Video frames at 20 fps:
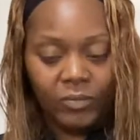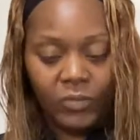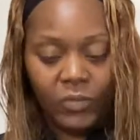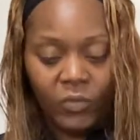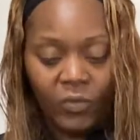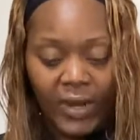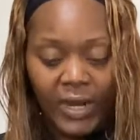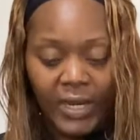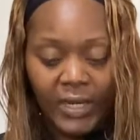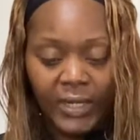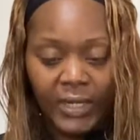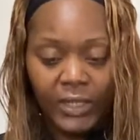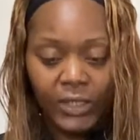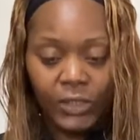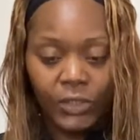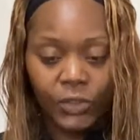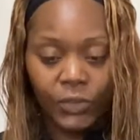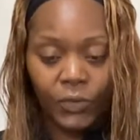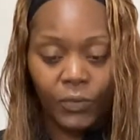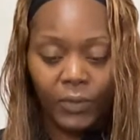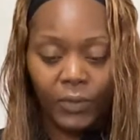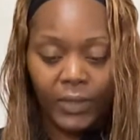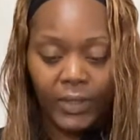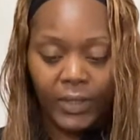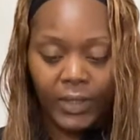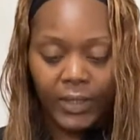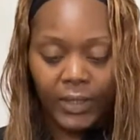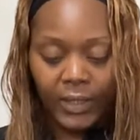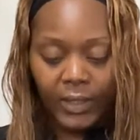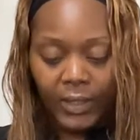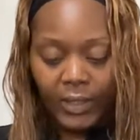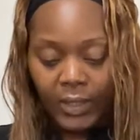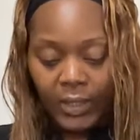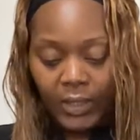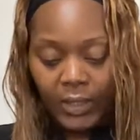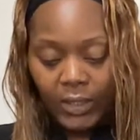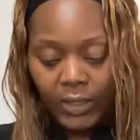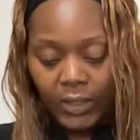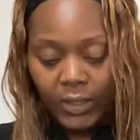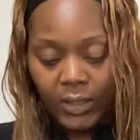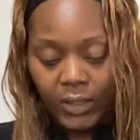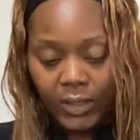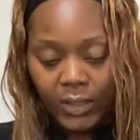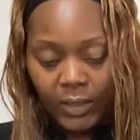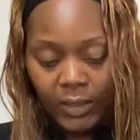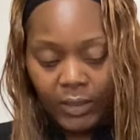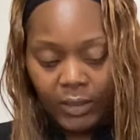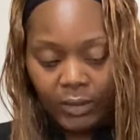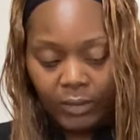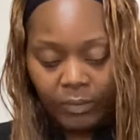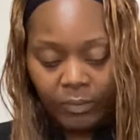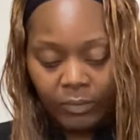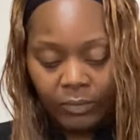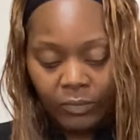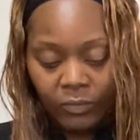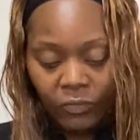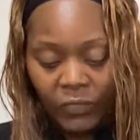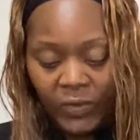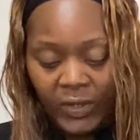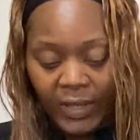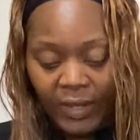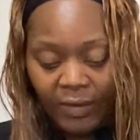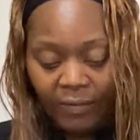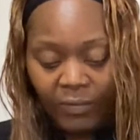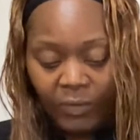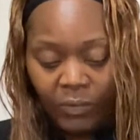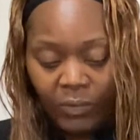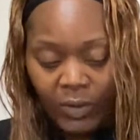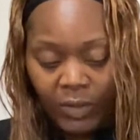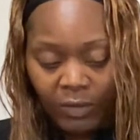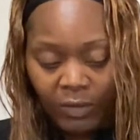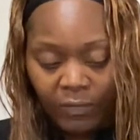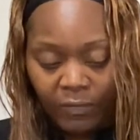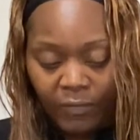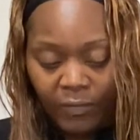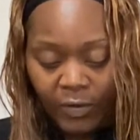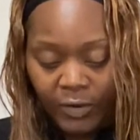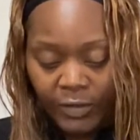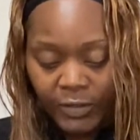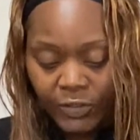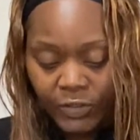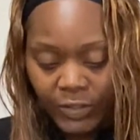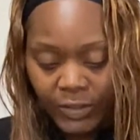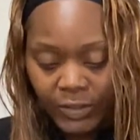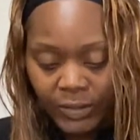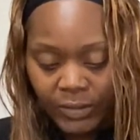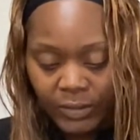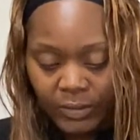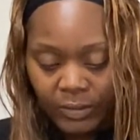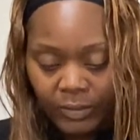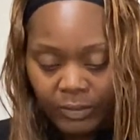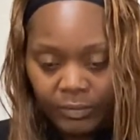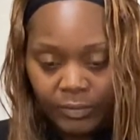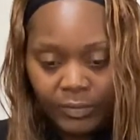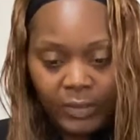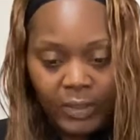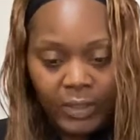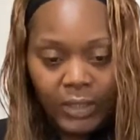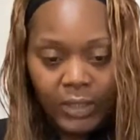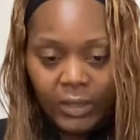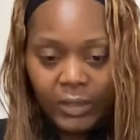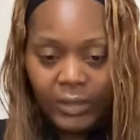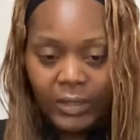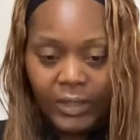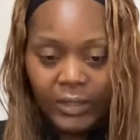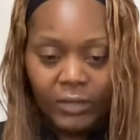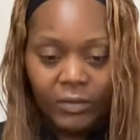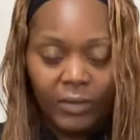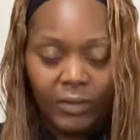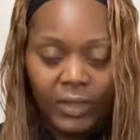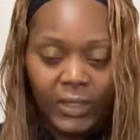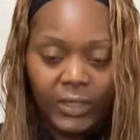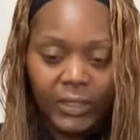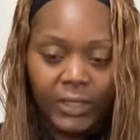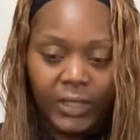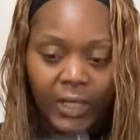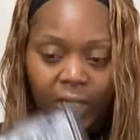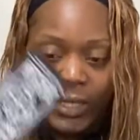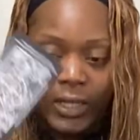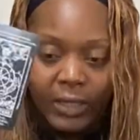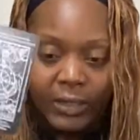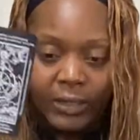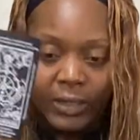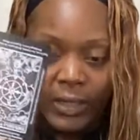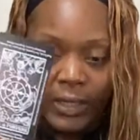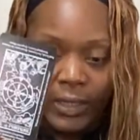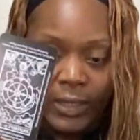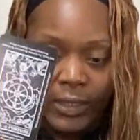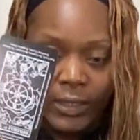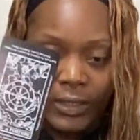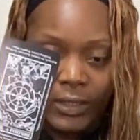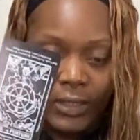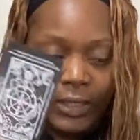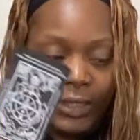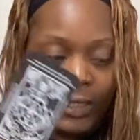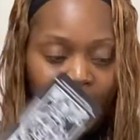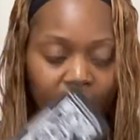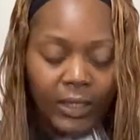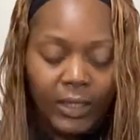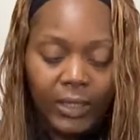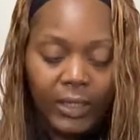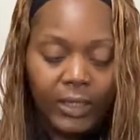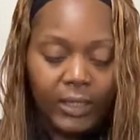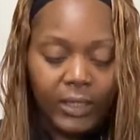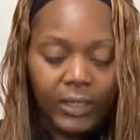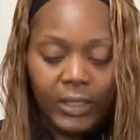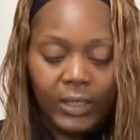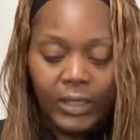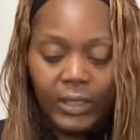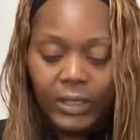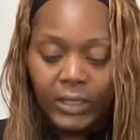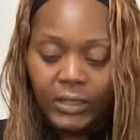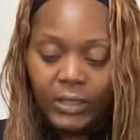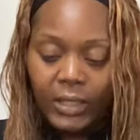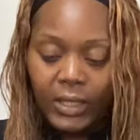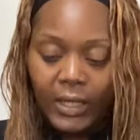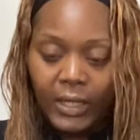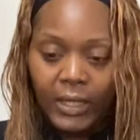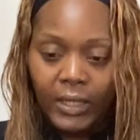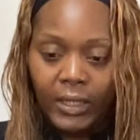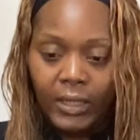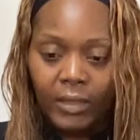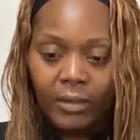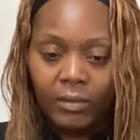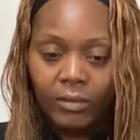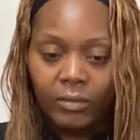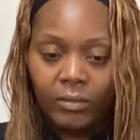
right next to it, um, we have the Wheel of Fortune. That's why I said, like, it's like